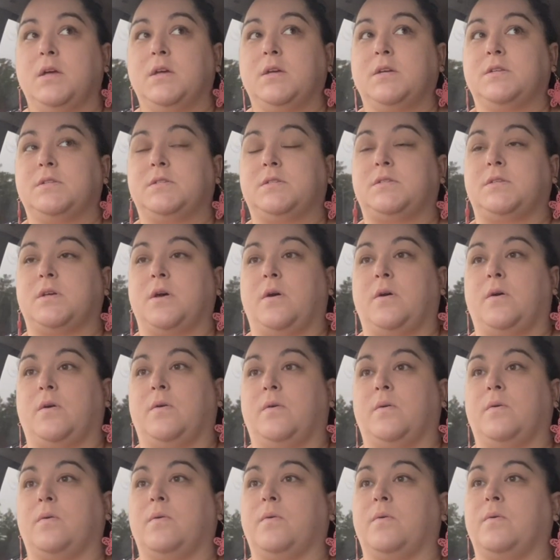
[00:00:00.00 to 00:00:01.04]

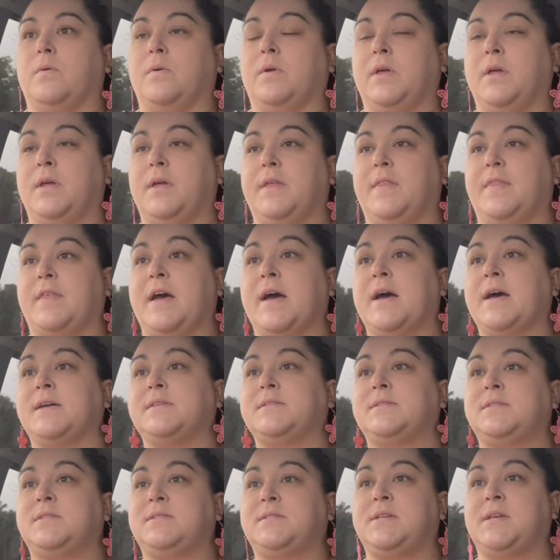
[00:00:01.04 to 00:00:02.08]
So
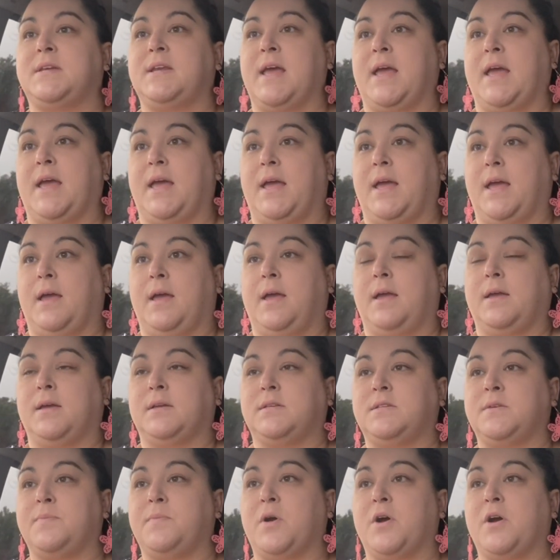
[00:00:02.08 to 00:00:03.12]
that's
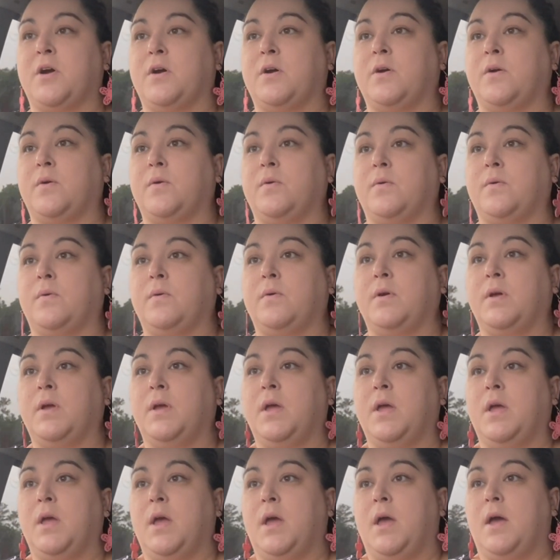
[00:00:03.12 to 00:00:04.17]
today. Tomorrow,
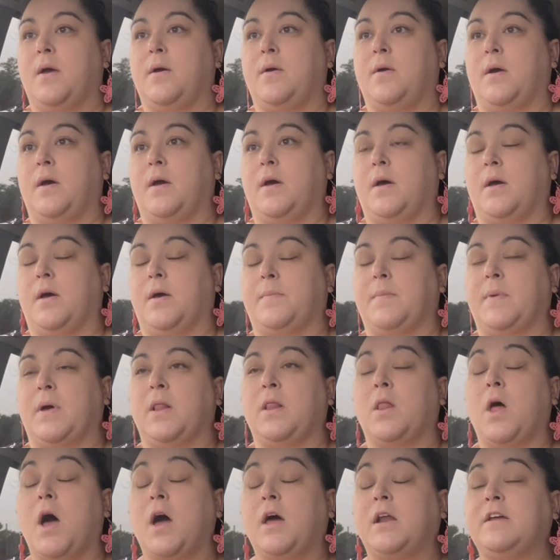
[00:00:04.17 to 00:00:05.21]
a
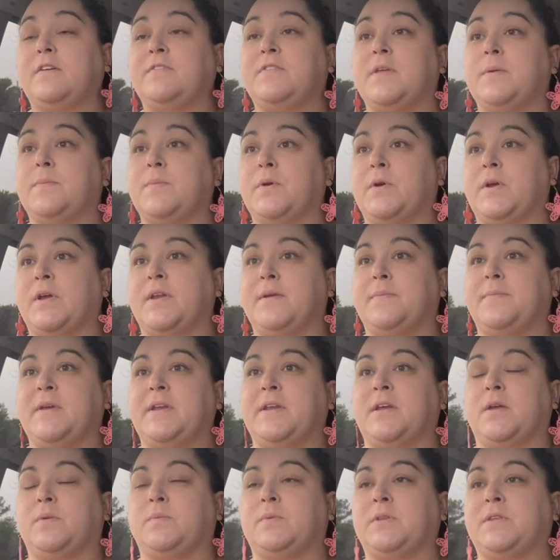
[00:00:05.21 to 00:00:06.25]
lot of them are going to be
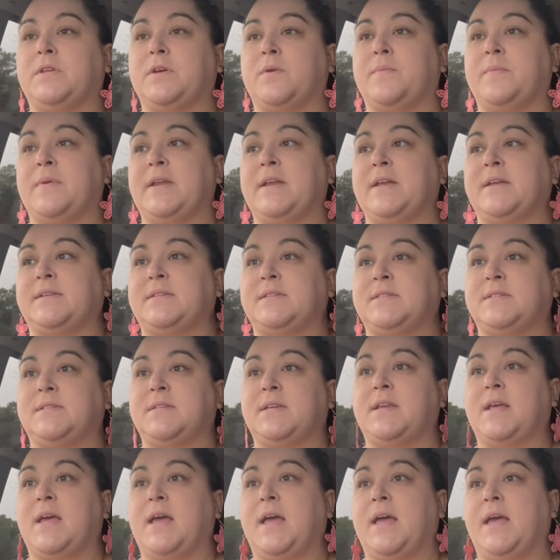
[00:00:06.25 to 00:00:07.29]
done with their minutes
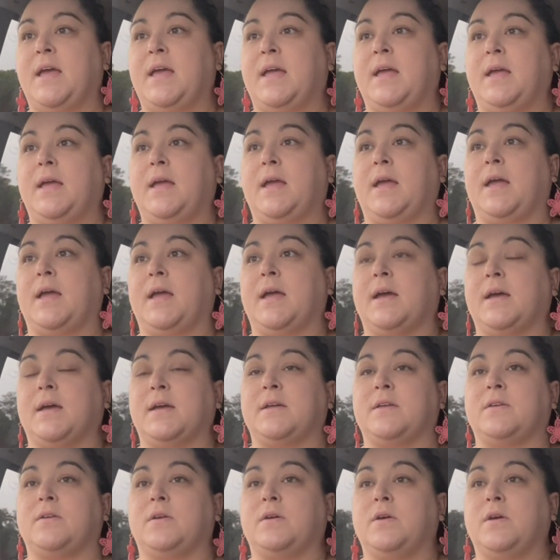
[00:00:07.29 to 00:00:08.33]
today,
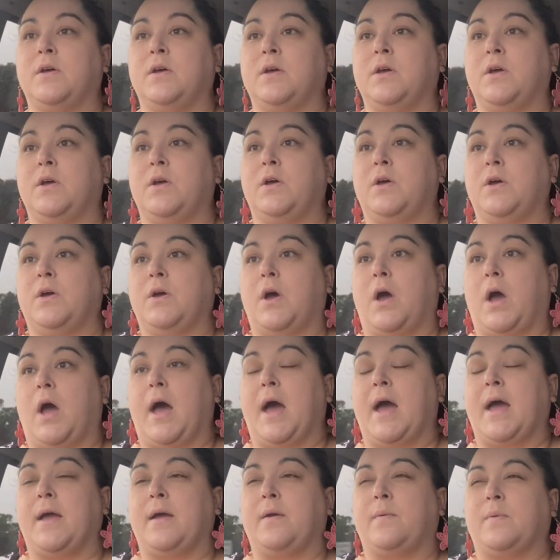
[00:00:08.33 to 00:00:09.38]
and
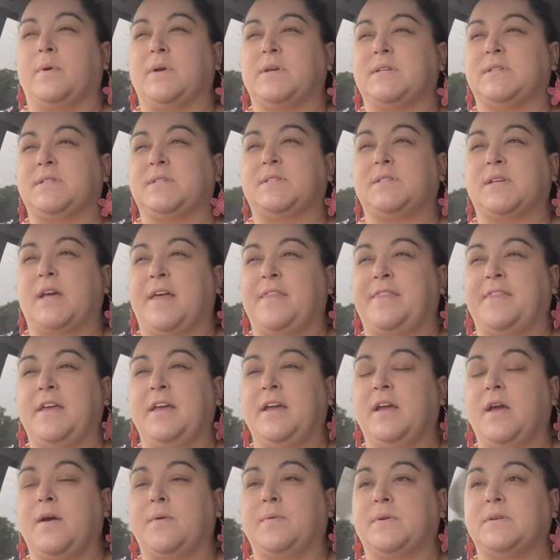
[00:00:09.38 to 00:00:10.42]
I
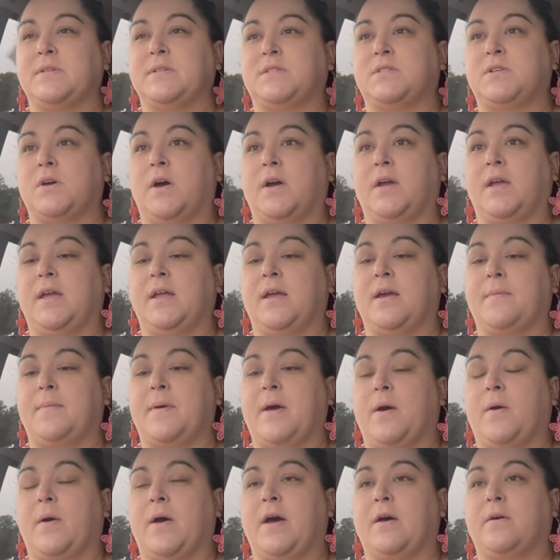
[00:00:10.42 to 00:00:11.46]
think I was talking
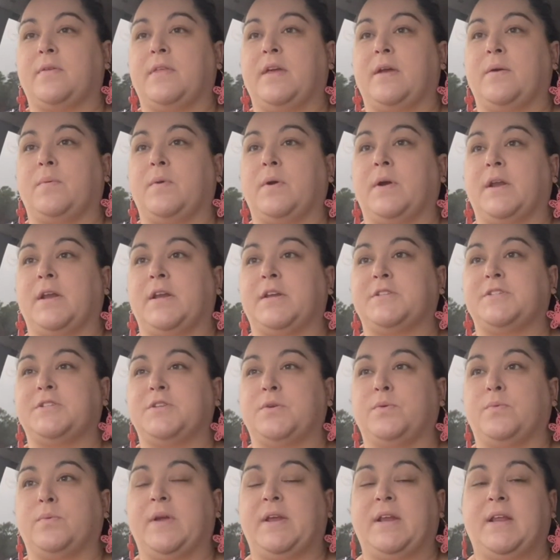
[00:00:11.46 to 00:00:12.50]
about how they were going to
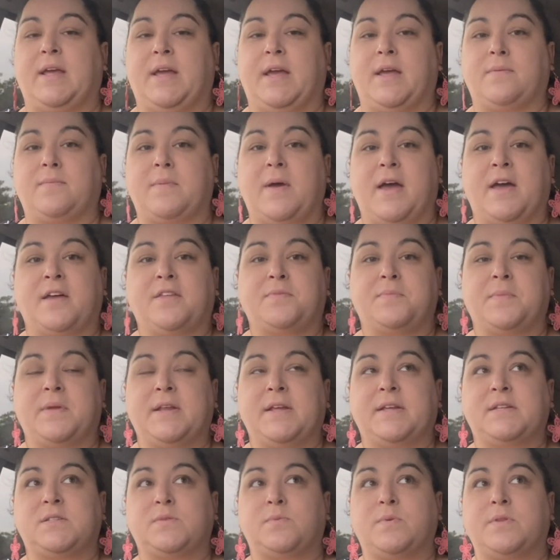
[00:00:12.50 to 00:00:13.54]
do reading and math
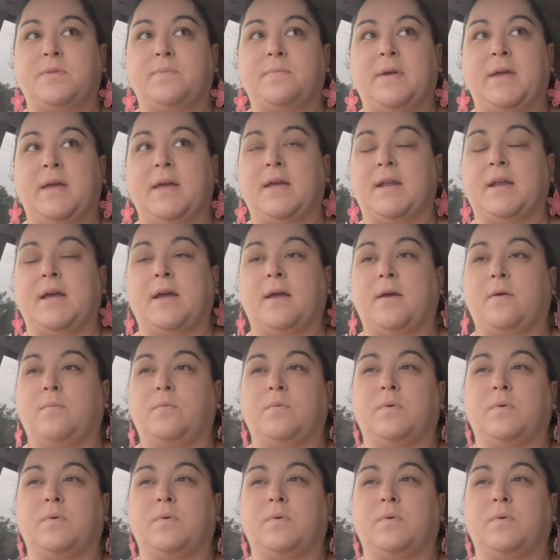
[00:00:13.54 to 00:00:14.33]
minutes with me, and I